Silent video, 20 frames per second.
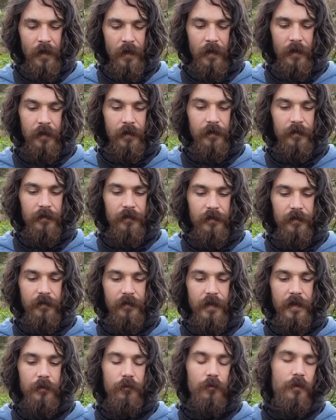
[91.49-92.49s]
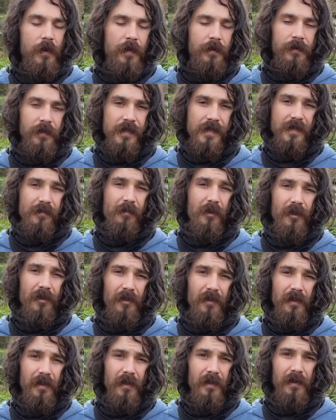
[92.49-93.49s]
and they run the
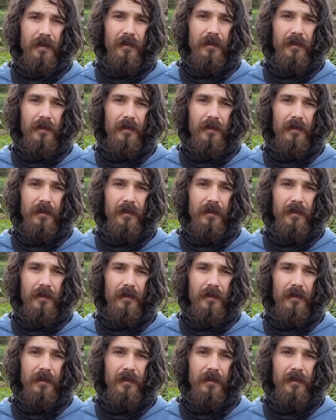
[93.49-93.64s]
small